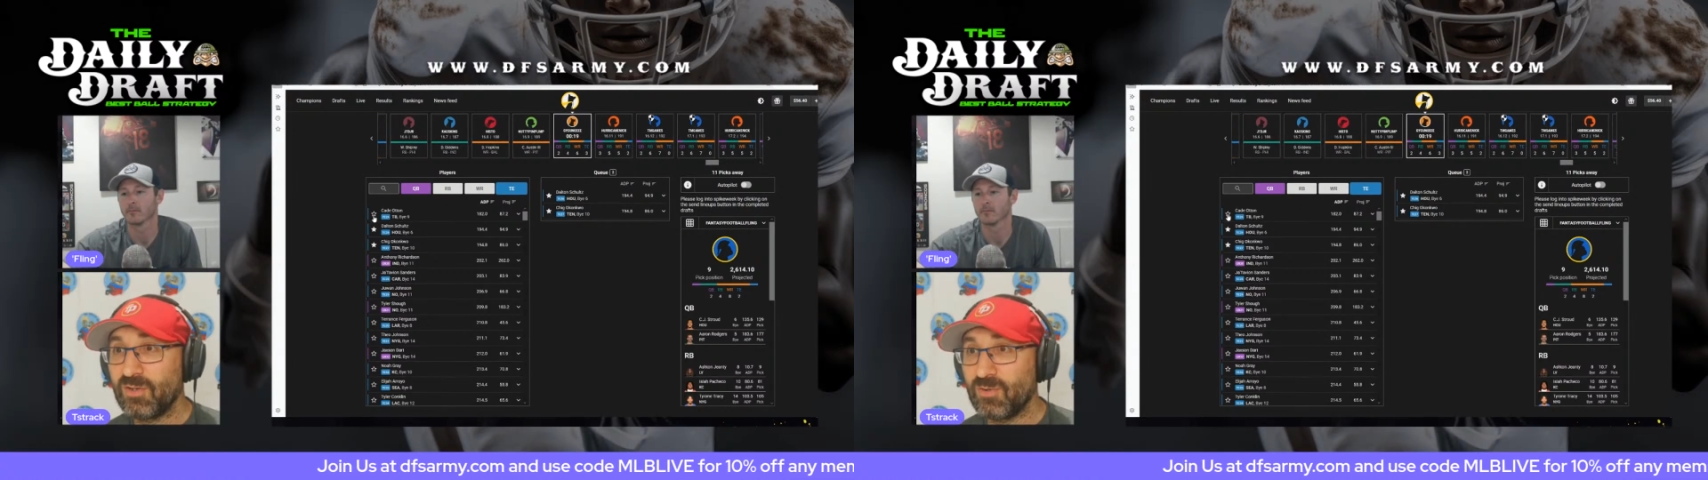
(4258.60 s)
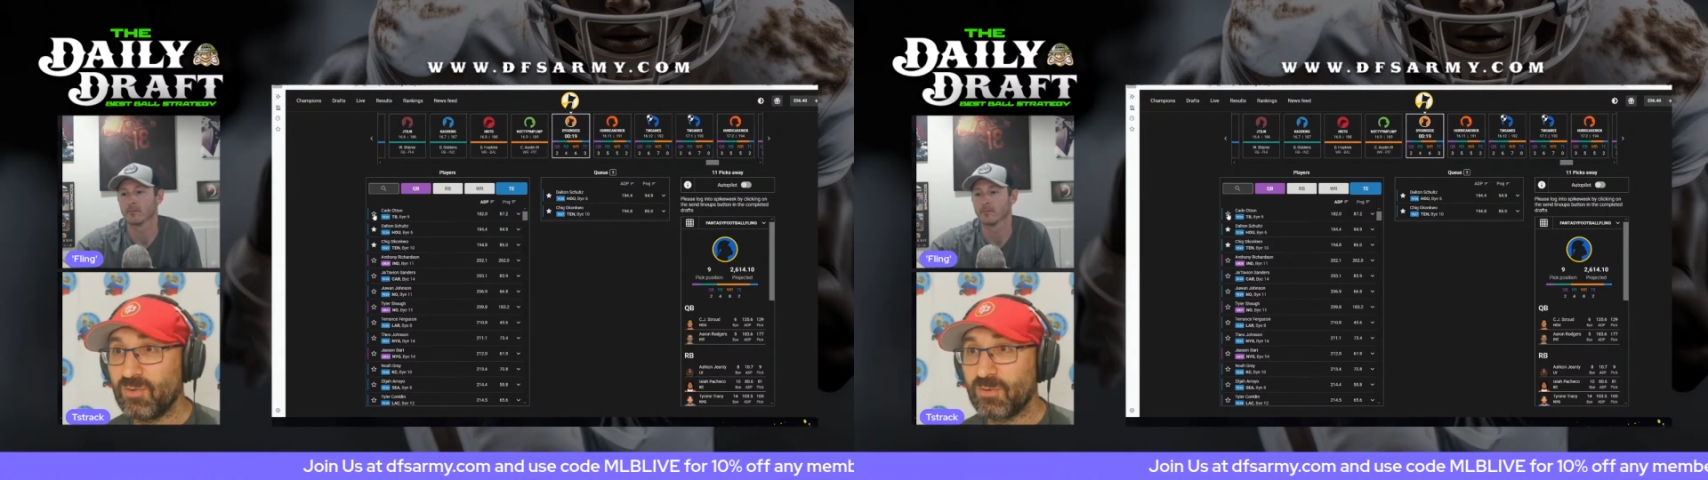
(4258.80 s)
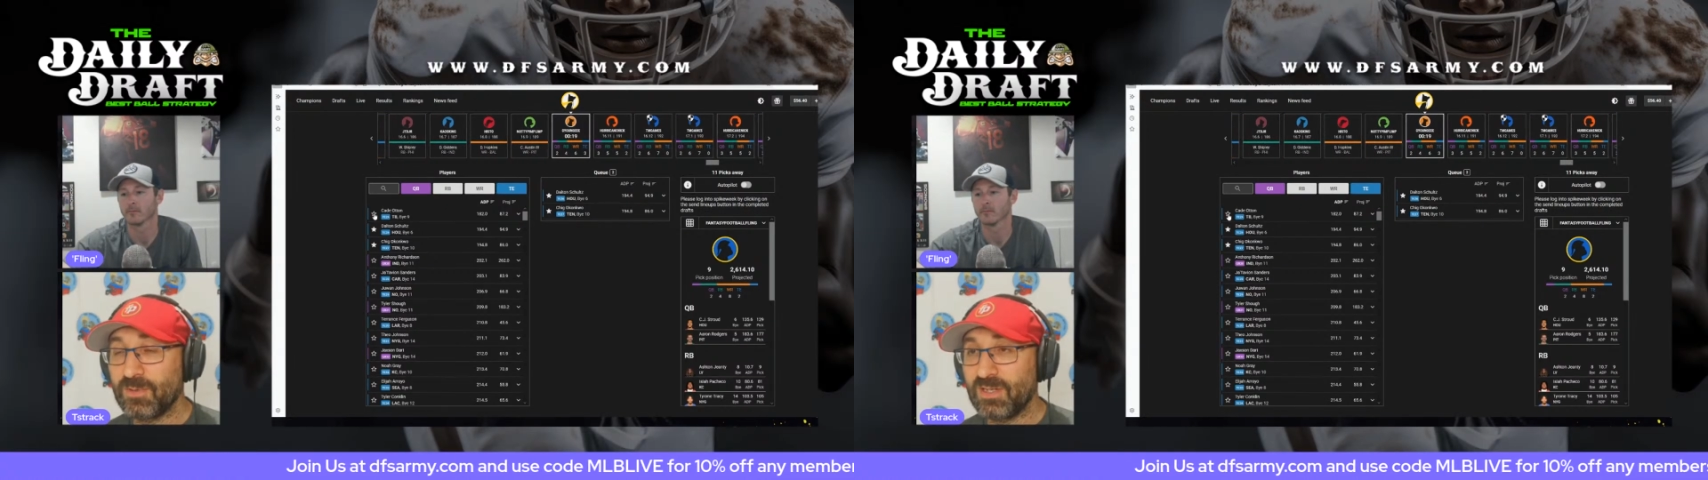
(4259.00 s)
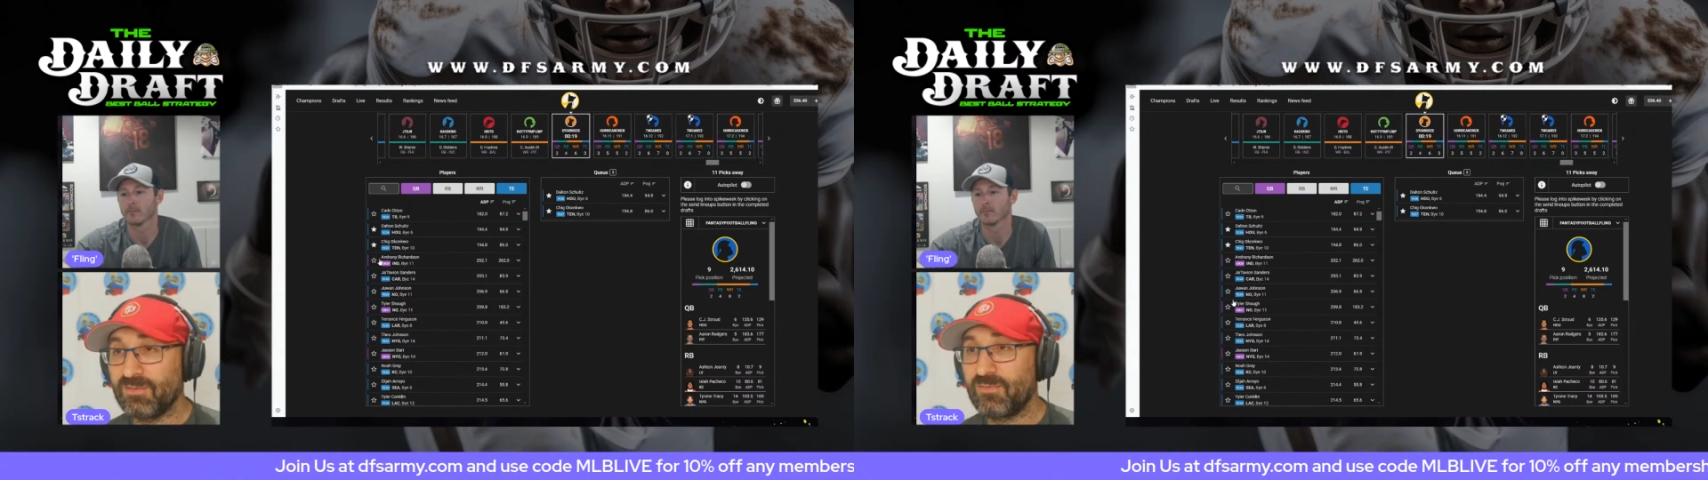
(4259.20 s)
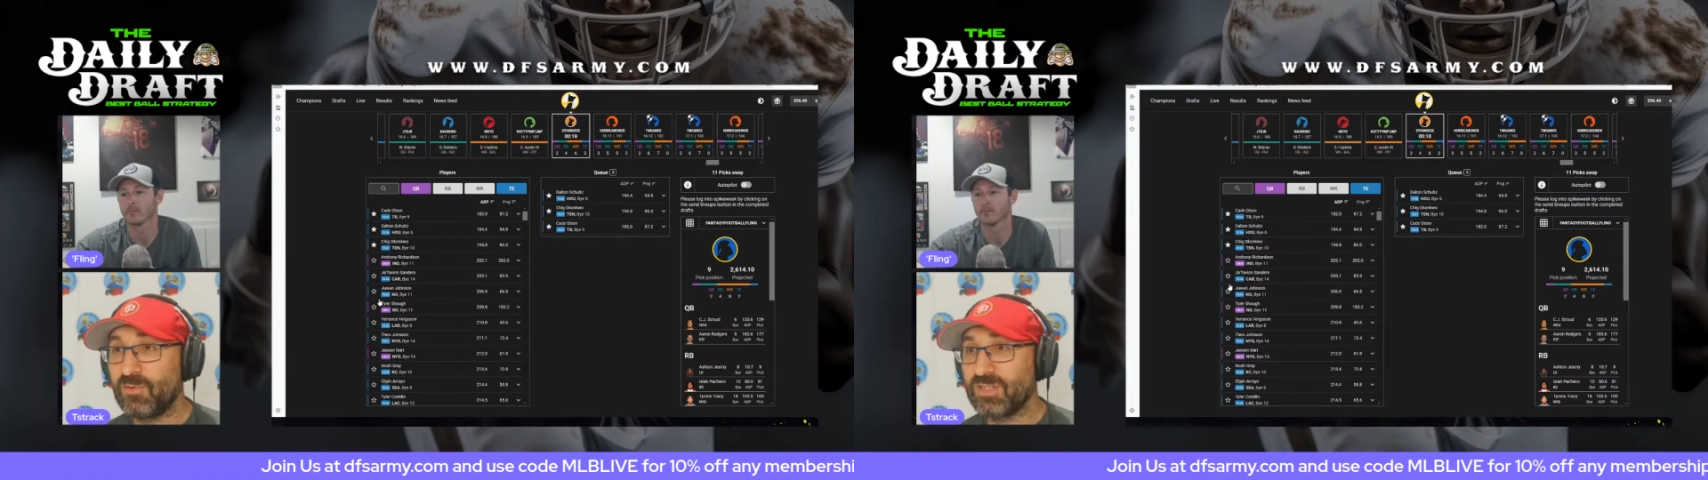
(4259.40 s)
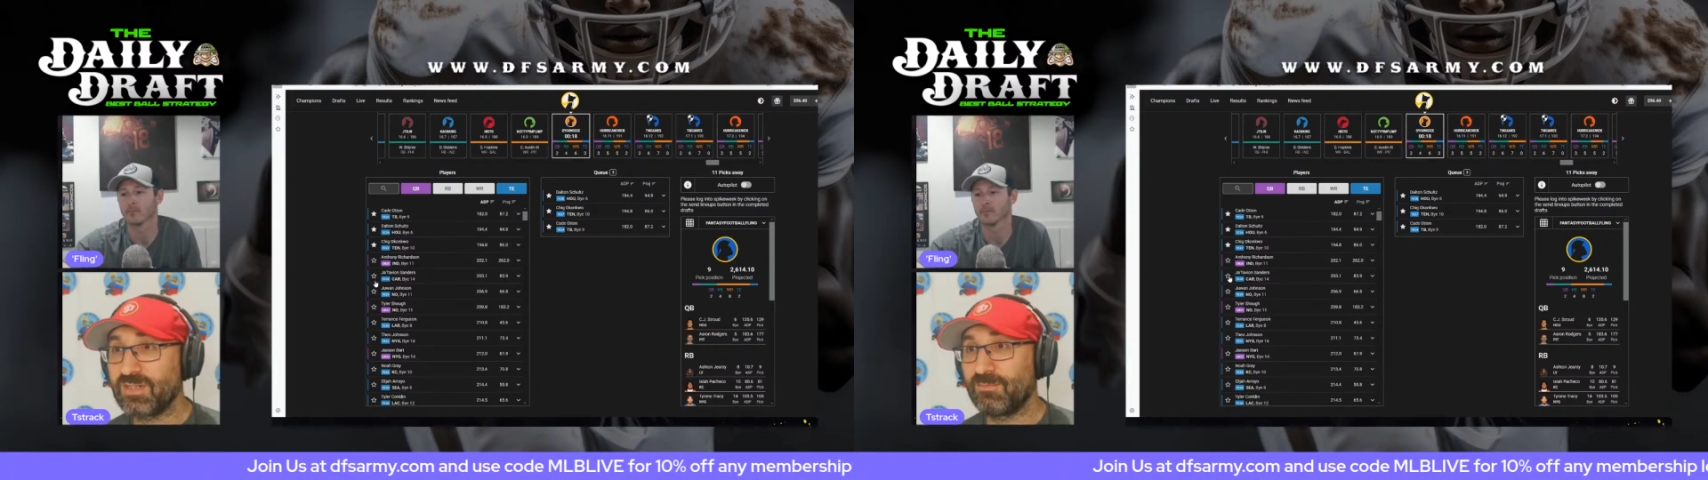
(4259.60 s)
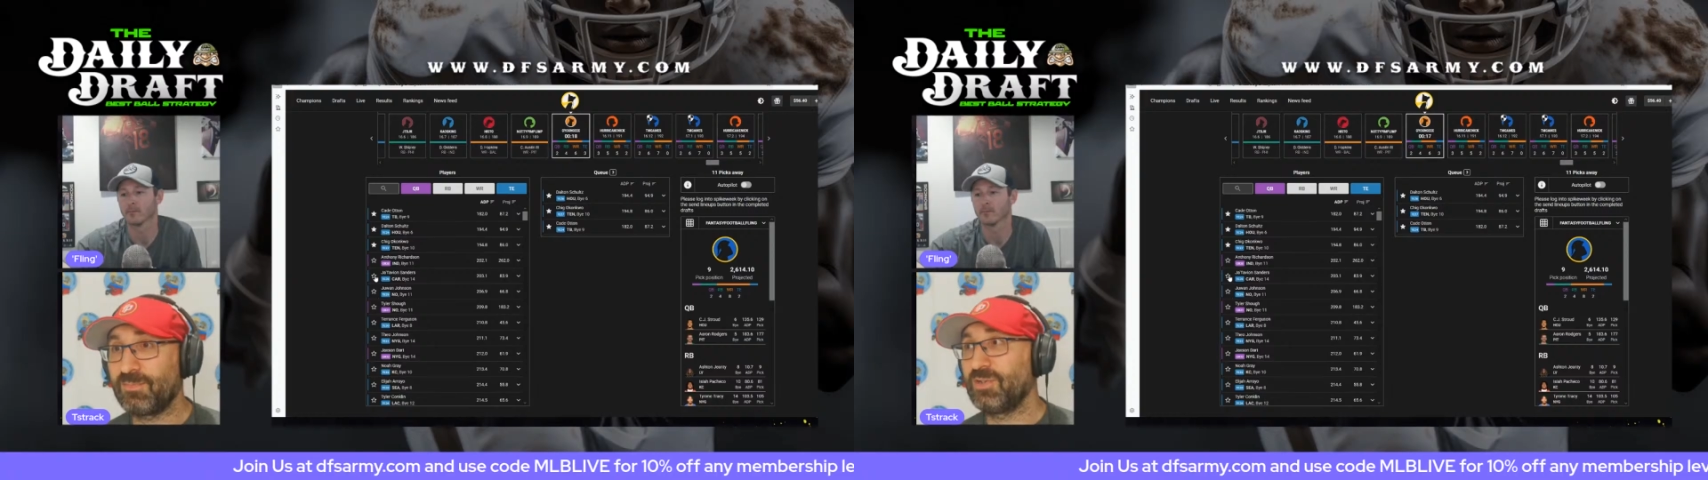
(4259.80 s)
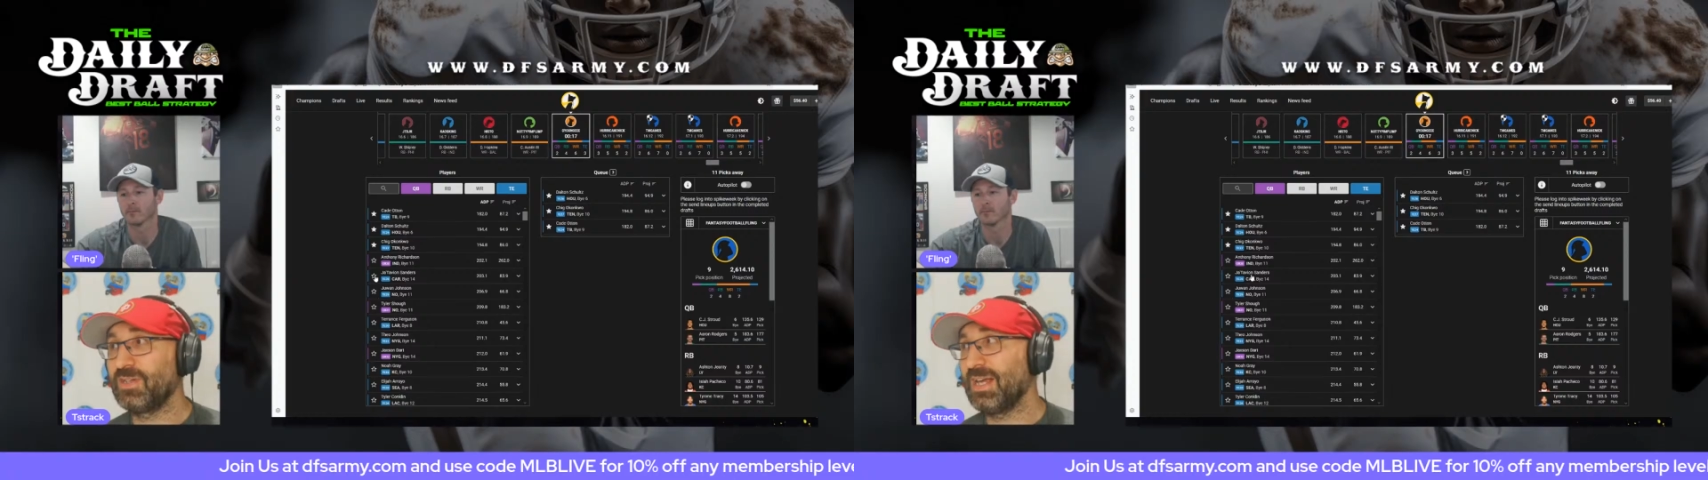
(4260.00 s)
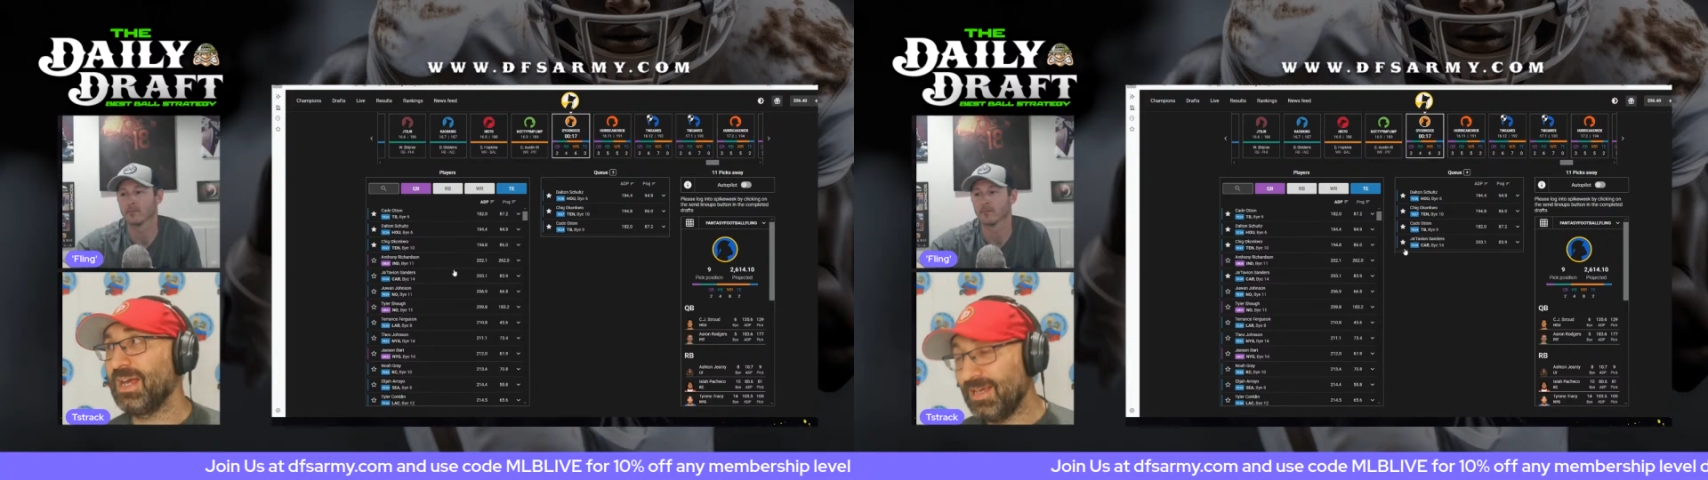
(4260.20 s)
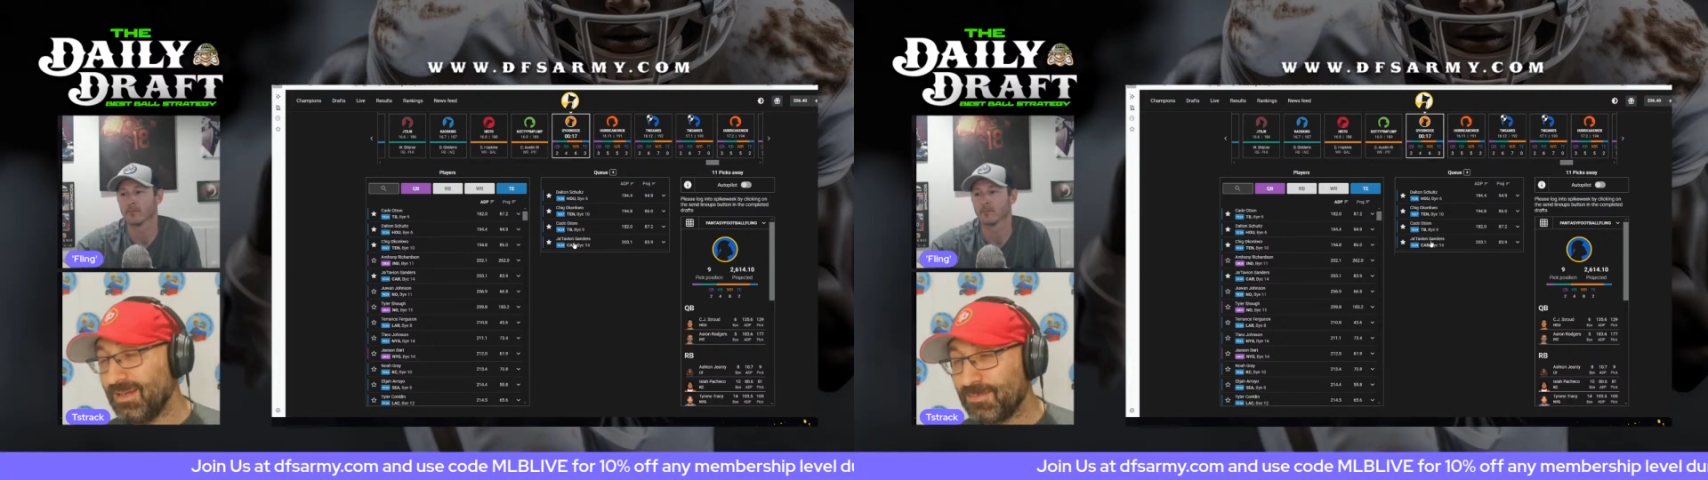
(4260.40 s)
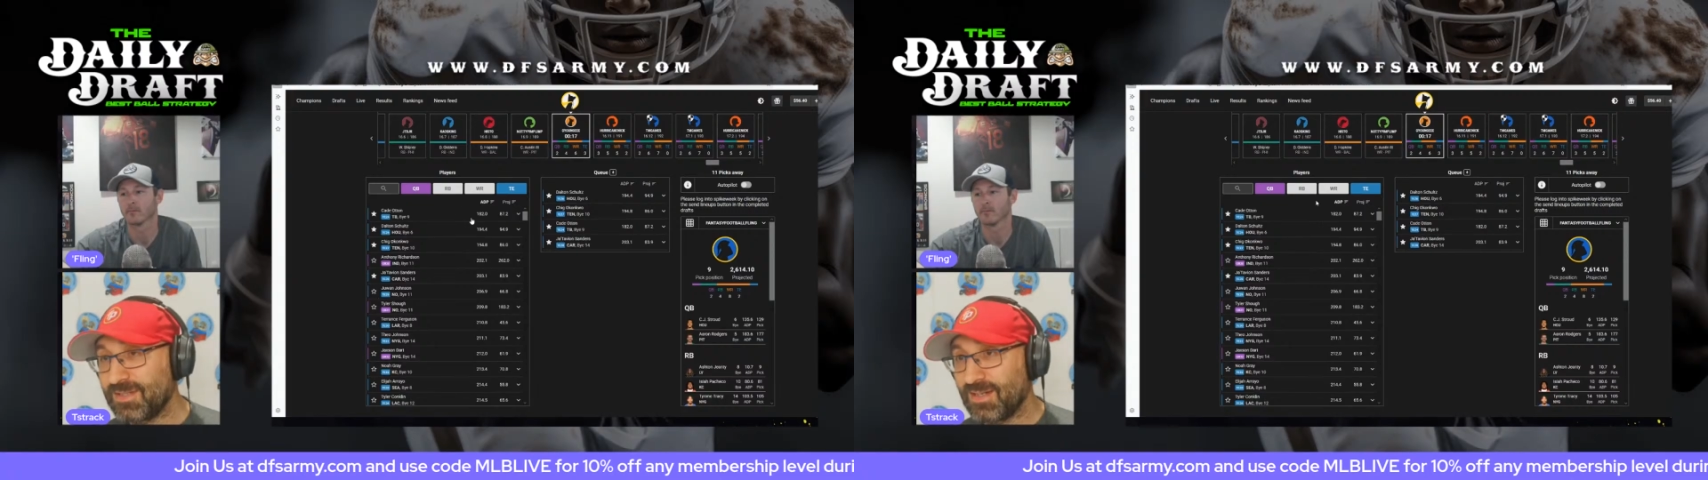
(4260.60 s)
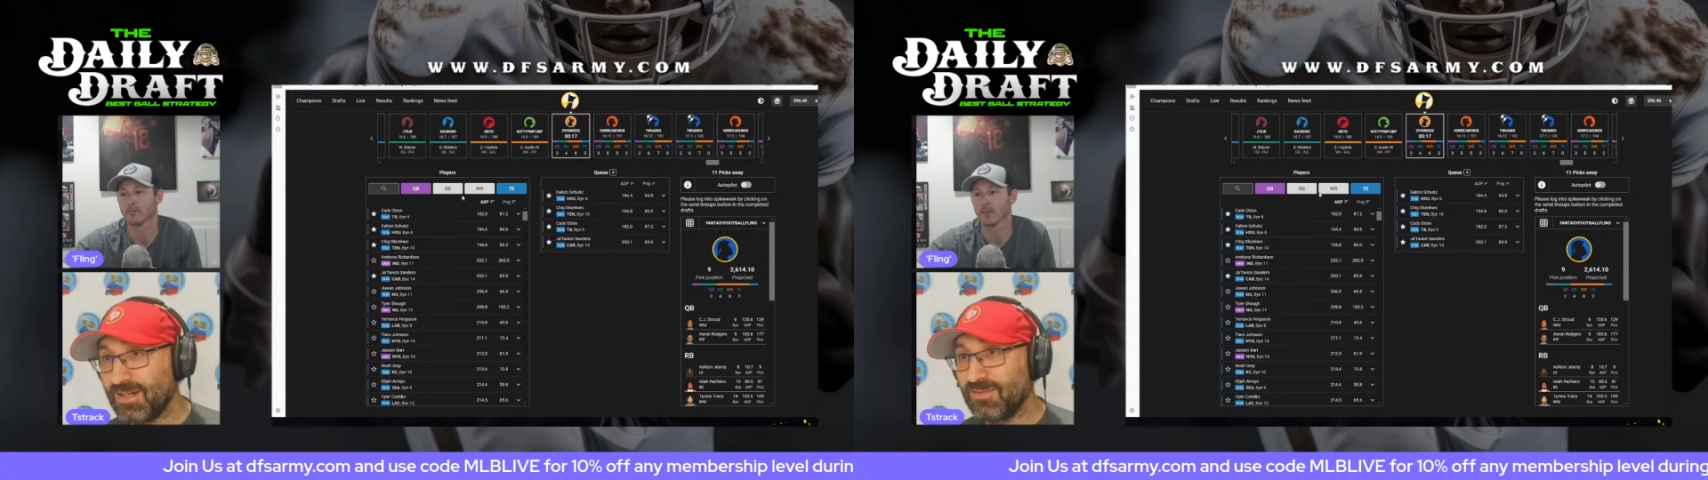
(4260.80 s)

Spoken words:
who completed 47.8%